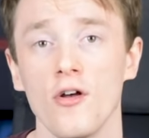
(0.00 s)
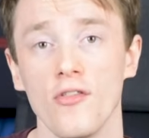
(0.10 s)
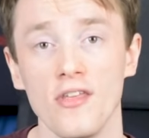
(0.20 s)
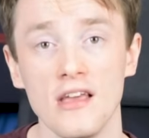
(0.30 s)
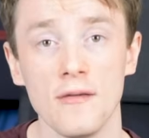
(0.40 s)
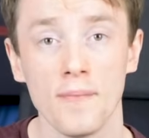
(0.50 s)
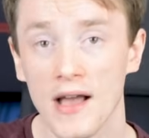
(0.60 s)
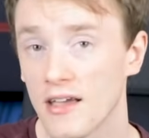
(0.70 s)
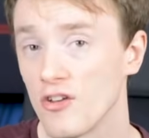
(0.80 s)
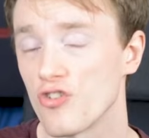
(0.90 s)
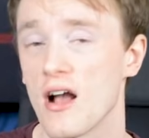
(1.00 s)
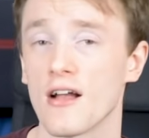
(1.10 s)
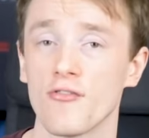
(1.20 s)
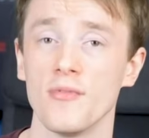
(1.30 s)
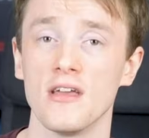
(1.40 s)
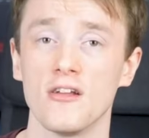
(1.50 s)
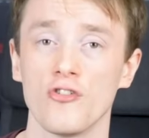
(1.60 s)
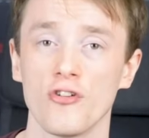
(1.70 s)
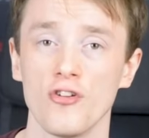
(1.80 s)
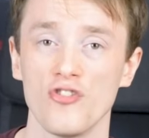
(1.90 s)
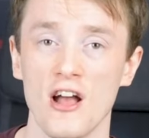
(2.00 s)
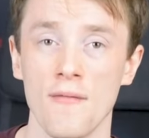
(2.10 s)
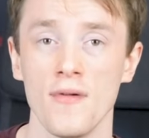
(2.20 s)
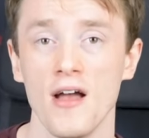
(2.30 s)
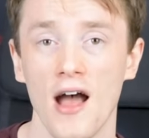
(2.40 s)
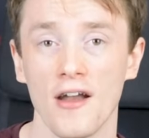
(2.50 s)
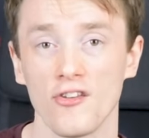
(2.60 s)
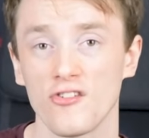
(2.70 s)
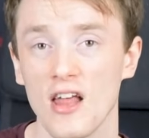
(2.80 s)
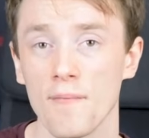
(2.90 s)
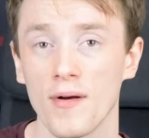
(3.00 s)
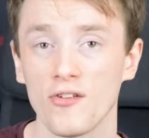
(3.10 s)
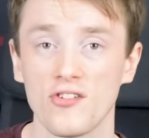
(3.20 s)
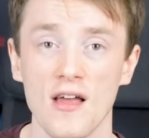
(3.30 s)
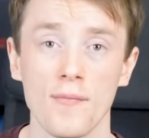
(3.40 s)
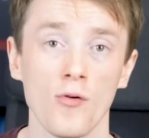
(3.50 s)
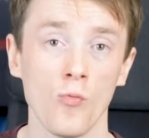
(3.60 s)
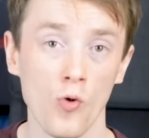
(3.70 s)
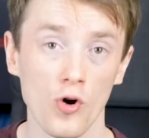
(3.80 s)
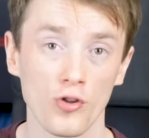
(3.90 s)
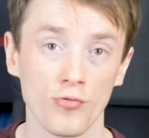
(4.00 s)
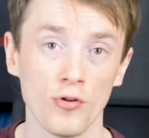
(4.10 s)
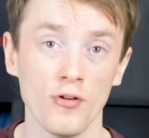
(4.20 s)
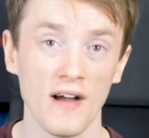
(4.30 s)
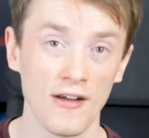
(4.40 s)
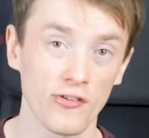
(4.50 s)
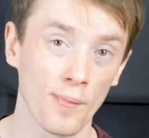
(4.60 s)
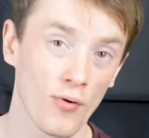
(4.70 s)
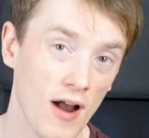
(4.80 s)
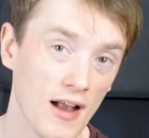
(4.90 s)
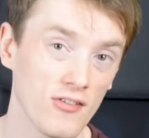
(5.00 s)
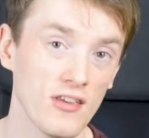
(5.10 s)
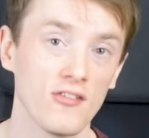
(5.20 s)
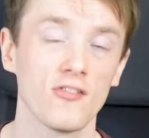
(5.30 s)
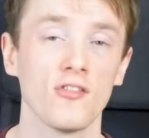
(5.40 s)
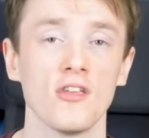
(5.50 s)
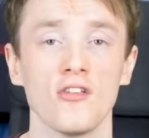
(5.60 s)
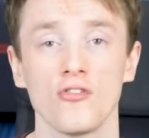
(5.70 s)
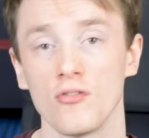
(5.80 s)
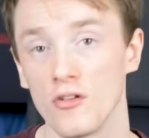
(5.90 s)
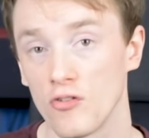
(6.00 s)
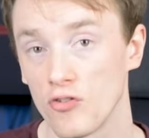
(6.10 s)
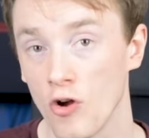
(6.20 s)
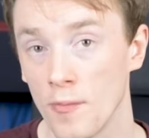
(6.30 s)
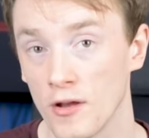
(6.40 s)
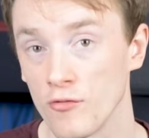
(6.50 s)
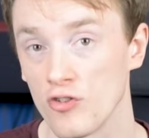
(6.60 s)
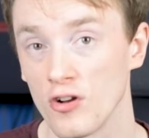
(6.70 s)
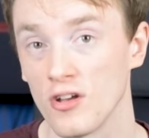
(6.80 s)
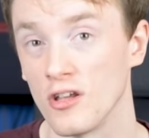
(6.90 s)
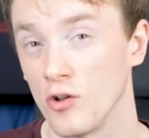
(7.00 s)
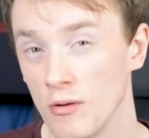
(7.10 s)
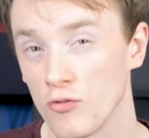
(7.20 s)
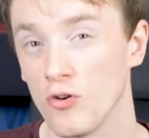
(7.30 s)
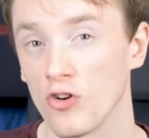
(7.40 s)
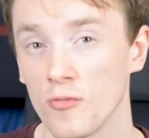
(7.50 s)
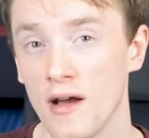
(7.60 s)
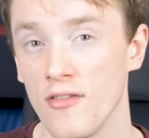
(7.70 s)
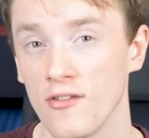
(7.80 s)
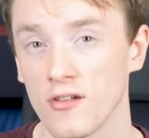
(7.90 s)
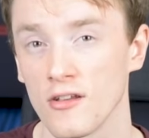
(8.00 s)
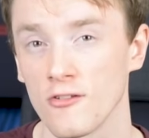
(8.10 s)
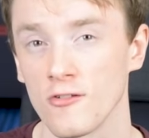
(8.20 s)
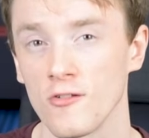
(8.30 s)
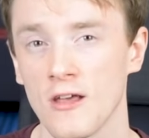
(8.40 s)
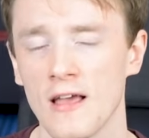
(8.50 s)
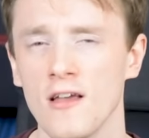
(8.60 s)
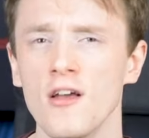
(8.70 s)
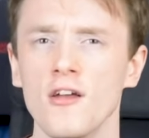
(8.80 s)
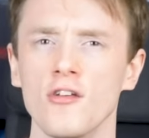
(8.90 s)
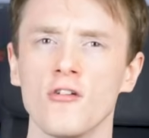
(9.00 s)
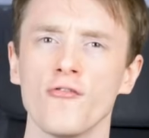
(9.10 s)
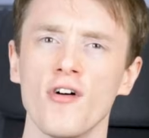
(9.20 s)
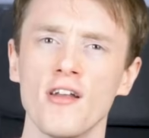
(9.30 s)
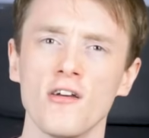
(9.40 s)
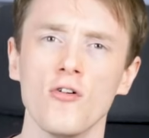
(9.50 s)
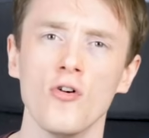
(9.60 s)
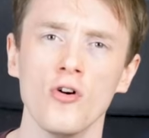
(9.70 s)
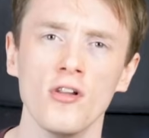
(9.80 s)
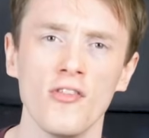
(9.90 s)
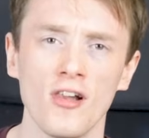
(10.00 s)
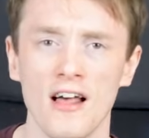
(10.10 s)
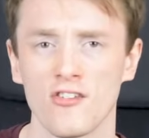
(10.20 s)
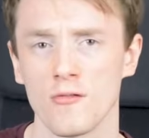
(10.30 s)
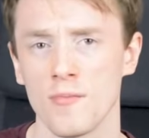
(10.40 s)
the backing track from the intro jam, and a step-by-step walkthrough of how to practice the topic of chunking that we talked about in this lesson today, you can find it all in the lesson